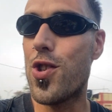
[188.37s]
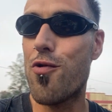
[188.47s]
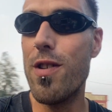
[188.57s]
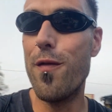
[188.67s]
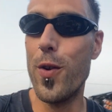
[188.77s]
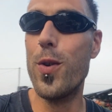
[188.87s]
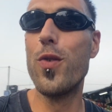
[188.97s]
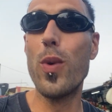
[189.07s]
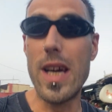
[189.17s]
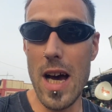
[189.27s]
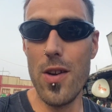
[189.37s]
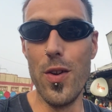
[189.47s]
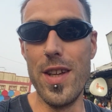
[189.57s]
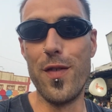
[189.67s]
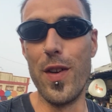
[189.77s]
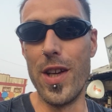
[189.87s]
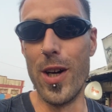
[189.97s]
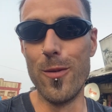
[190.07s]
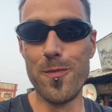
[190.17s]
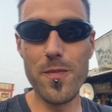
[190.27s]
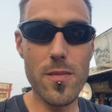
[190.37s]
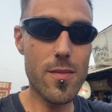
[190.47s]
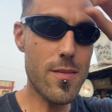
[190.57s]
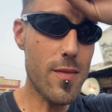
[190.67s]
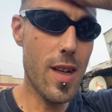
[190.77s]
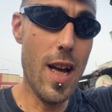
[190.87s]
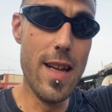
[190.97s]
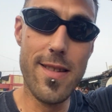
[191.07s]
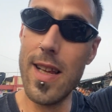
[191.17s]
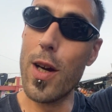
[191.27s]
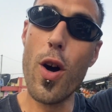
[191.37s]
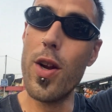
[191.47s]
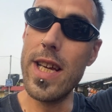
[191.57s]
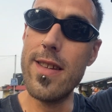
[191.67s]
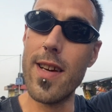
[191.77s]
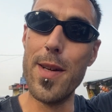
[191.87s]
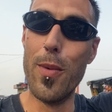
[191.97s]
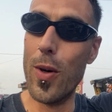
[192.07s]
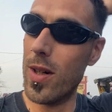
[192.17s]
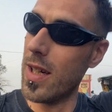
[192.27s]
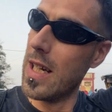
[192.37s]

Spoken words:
street food as we can on this video until I can't eat anymore.